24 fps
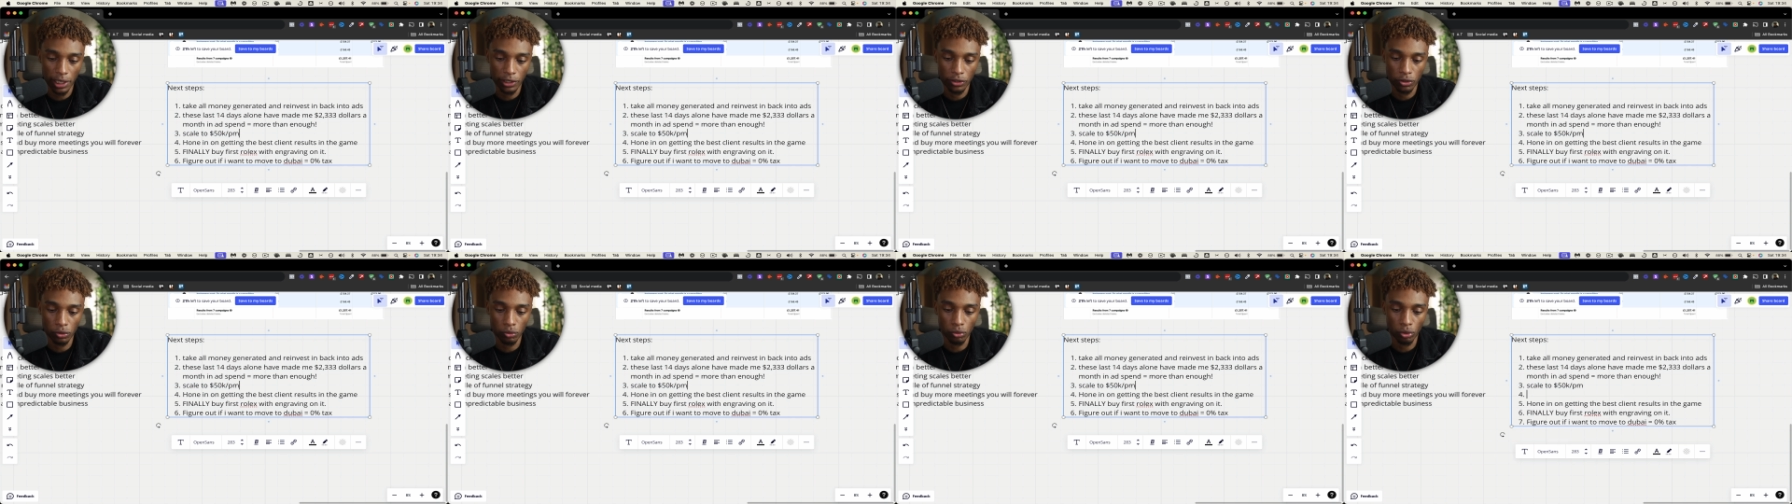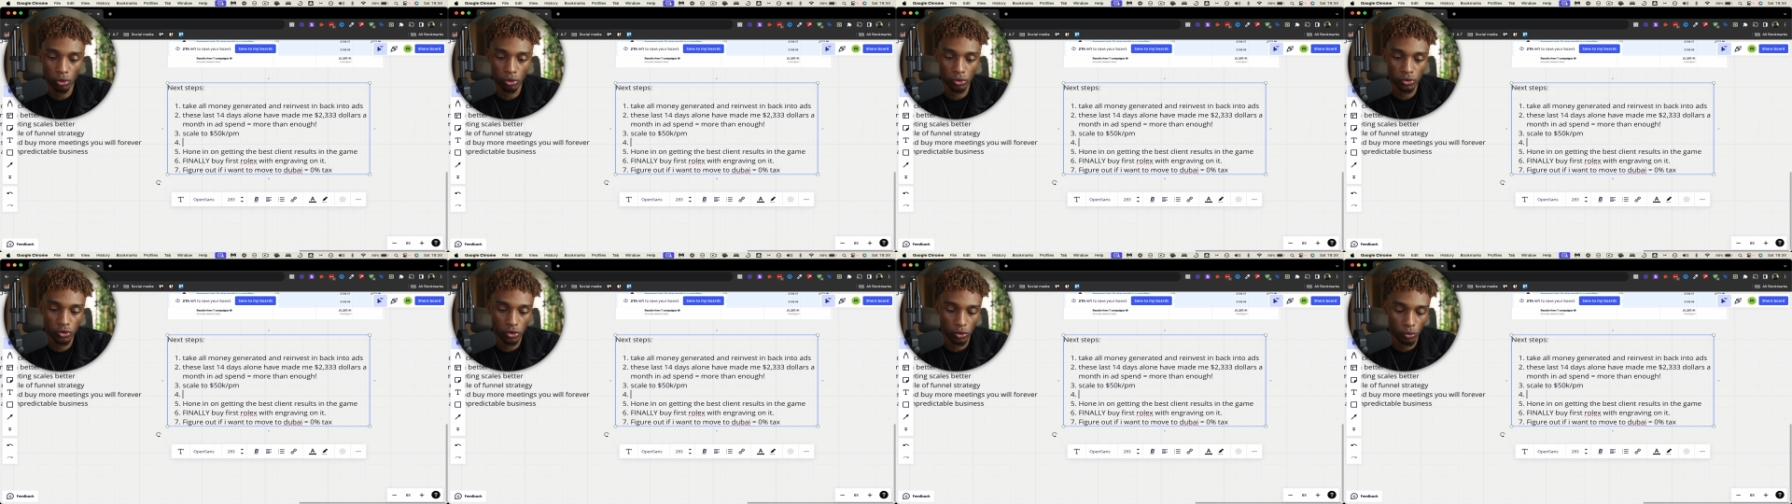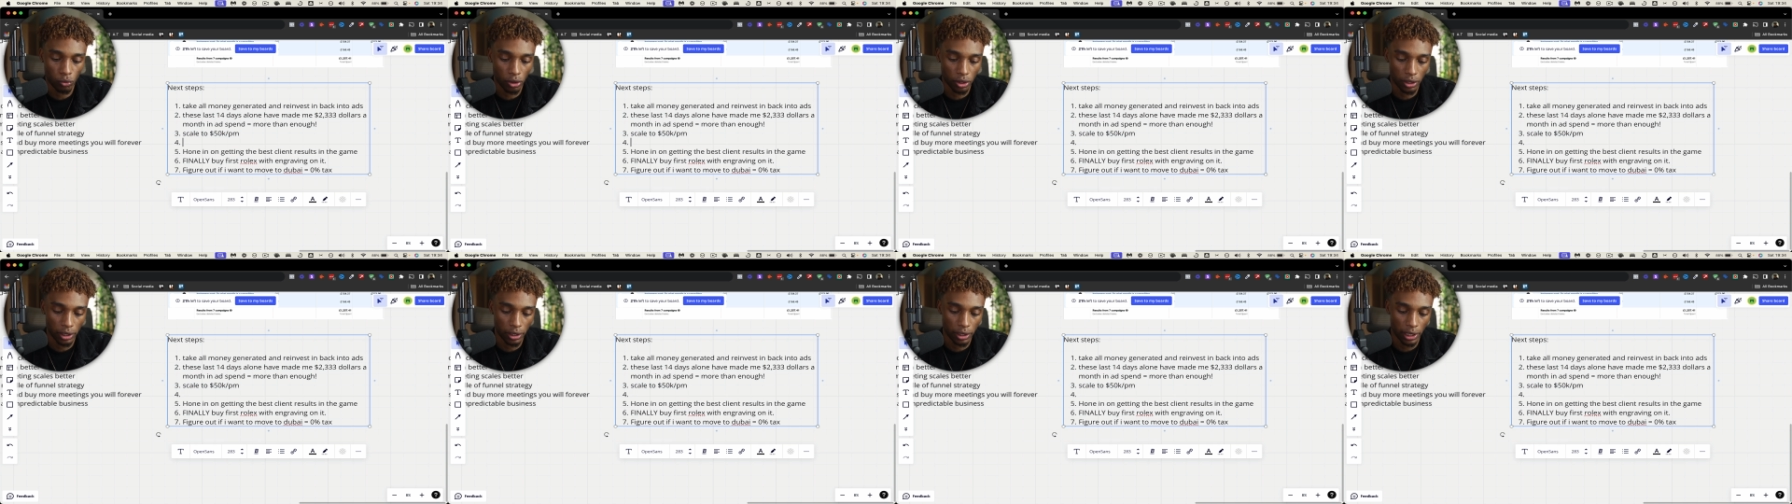I do also
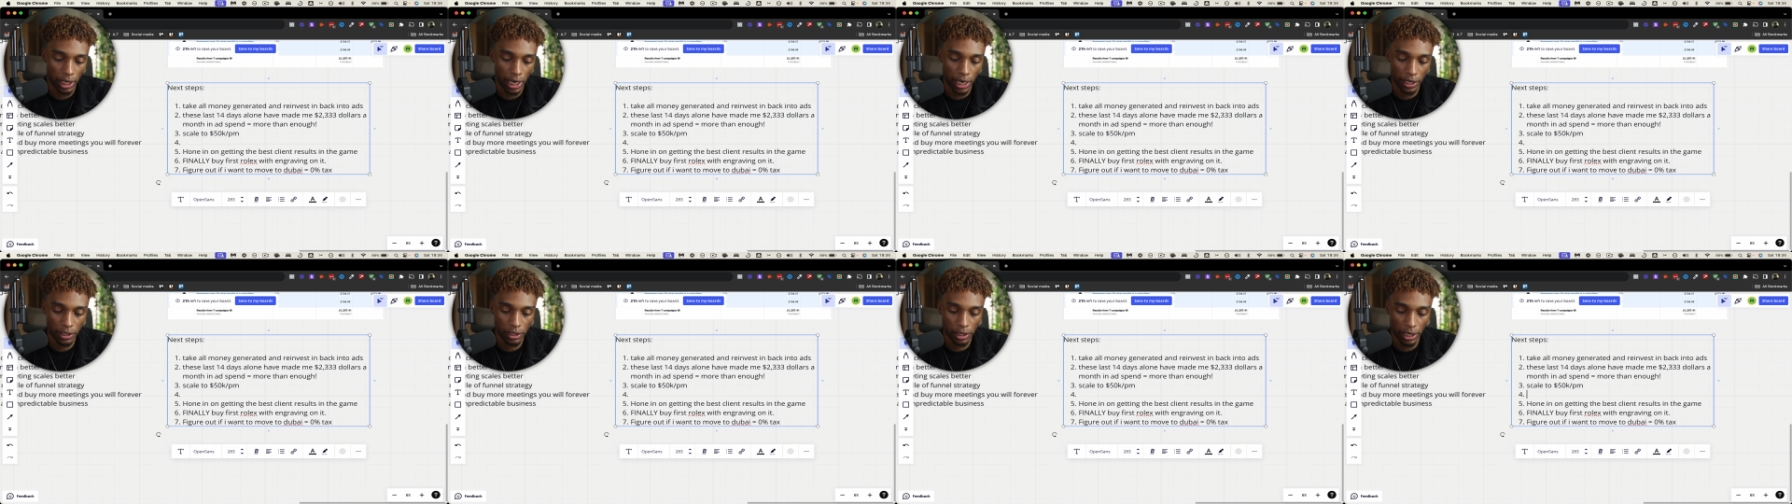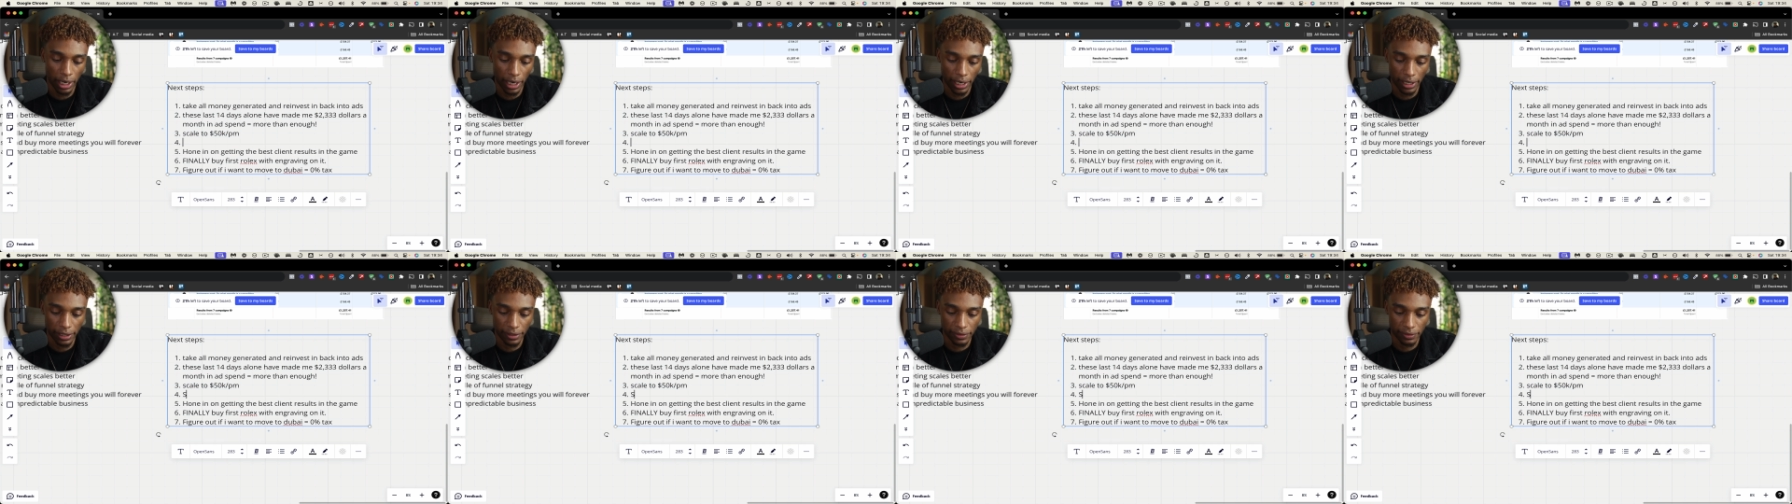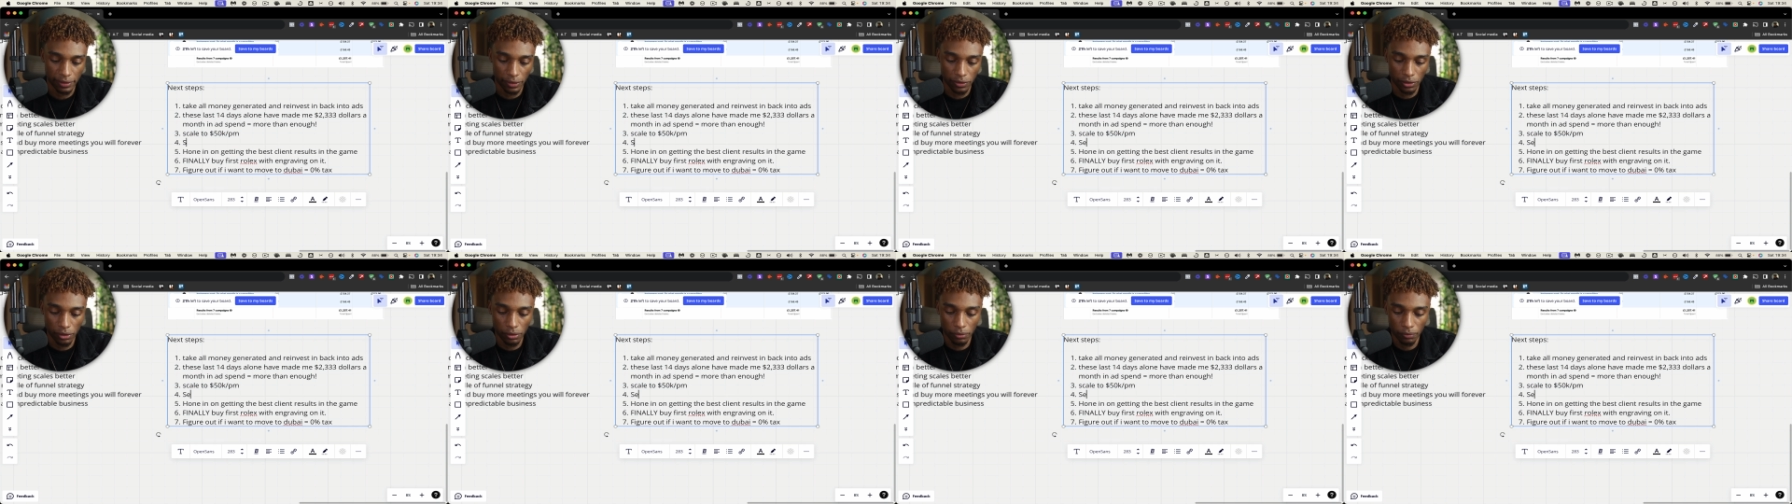want to hire a
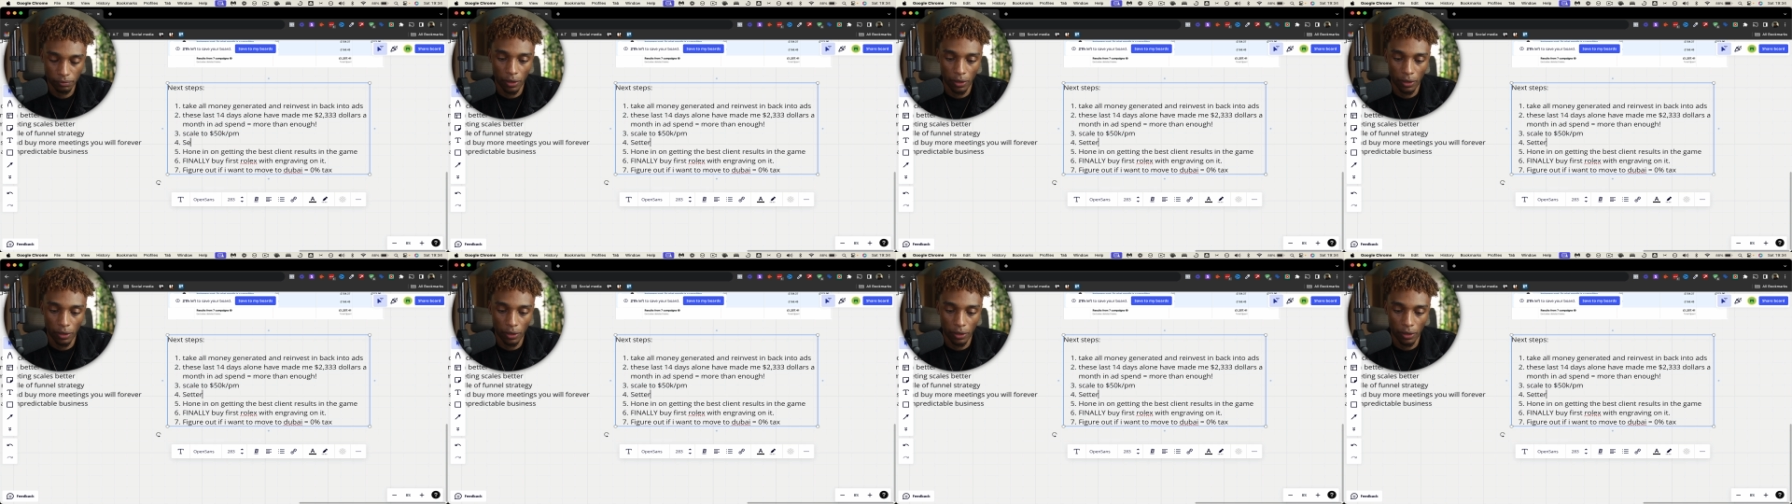setter.